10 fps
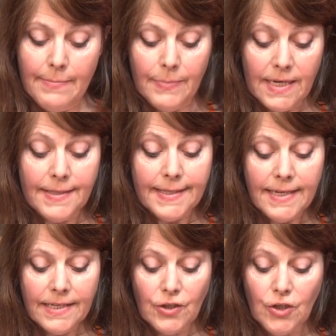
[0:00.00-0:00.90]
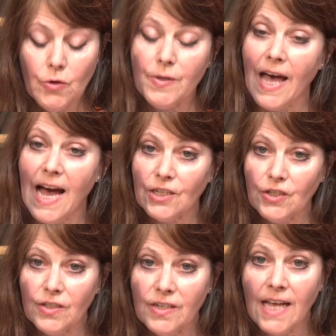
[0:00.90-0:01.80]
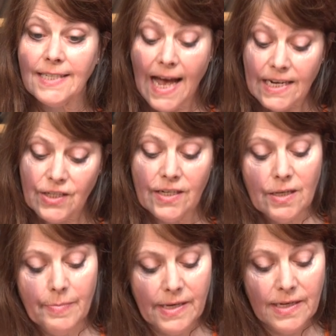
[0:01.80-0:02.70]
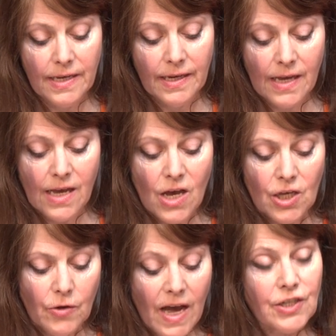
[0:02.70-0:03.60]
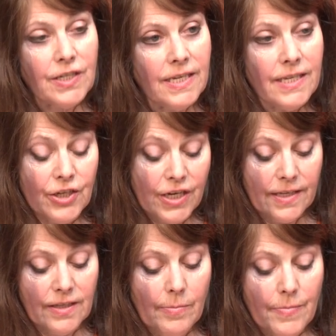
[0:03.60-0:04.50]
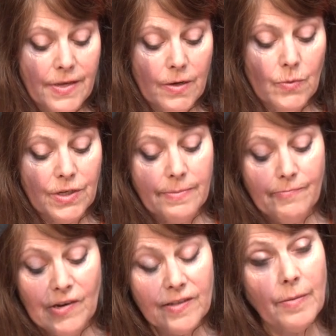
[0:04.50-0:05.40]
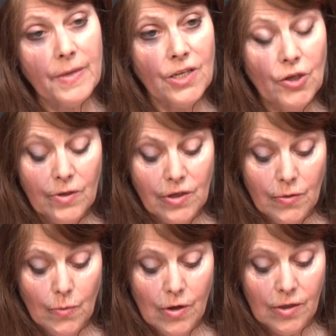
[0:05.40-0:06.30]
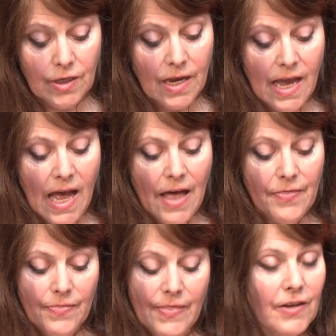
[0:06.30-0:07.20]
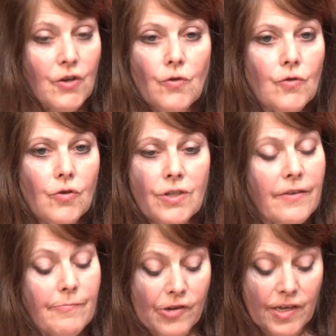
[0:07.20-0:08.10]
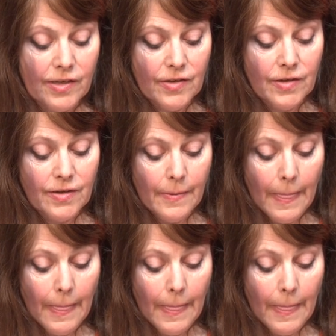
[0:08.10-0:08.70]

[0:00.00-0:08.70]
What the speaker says: But instead it's to do with action, and action as a beginning. So action initiates something which can bring something new into the world that you couldn't have predicted.